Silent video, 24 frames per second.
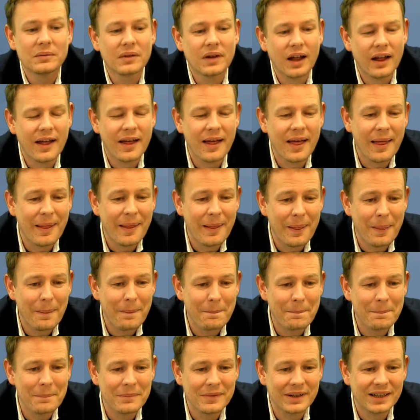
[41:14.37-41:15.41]

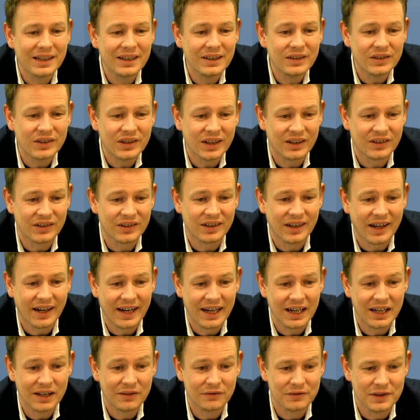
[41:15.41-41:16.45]
He says, I
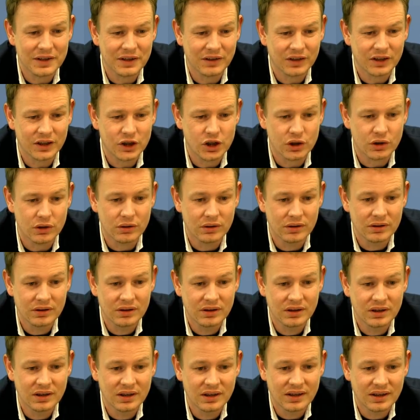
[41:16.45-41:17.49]
have this issue.
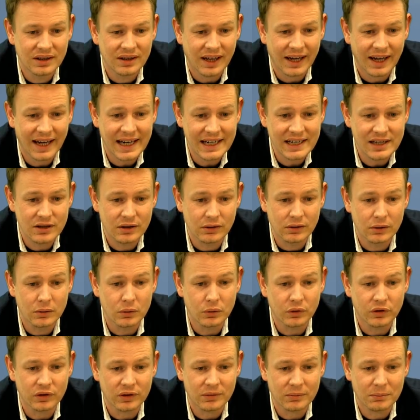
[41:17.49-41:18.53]
I hate to
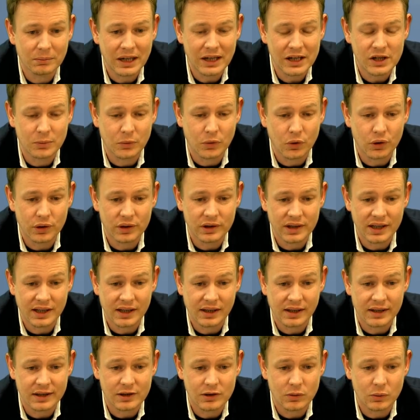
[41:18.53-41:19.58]
lose much more than I
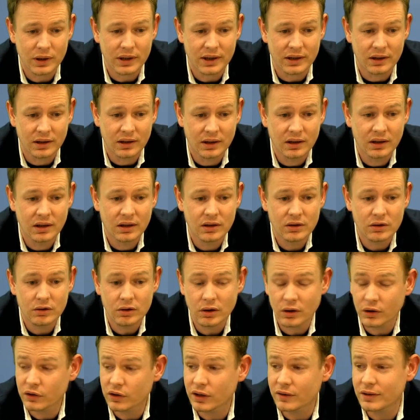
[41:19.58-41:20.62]
like to win. Do
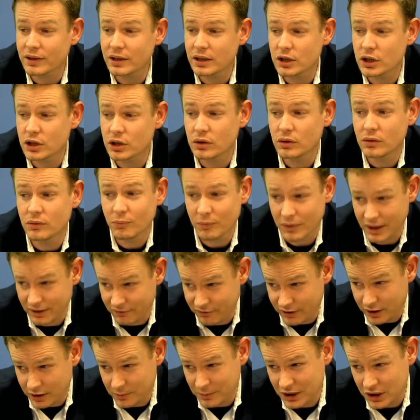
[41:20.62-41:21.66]
you also have that issue? I
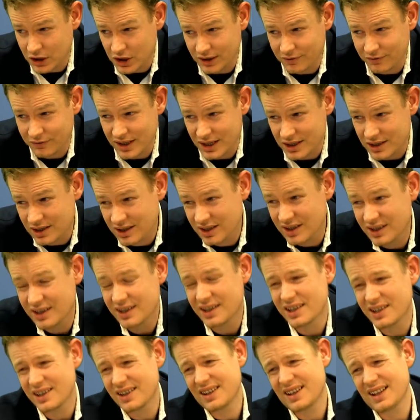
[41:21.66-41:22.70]
very much have that.
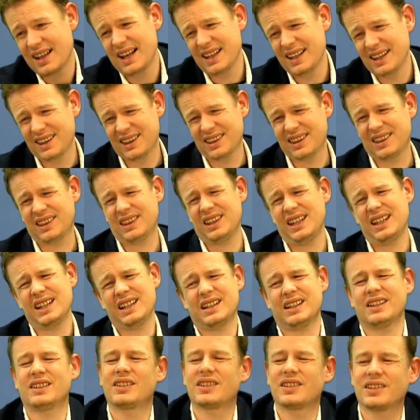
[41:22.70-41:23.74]
I think
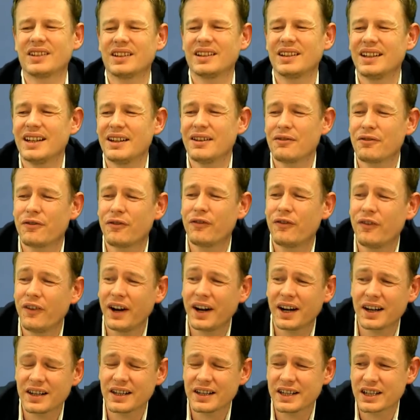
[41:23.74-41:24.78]
it's a
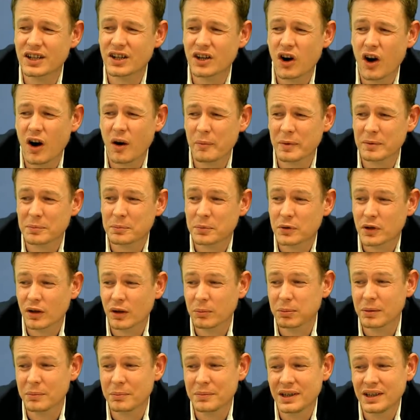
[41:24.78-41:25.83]
fairly common
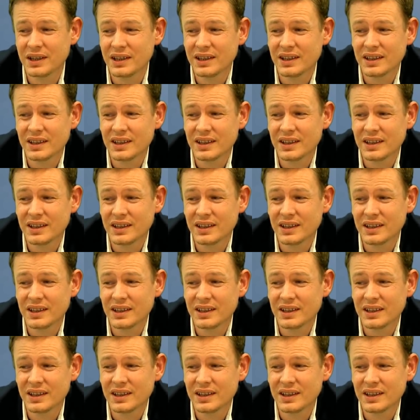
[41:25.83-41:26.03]
problem.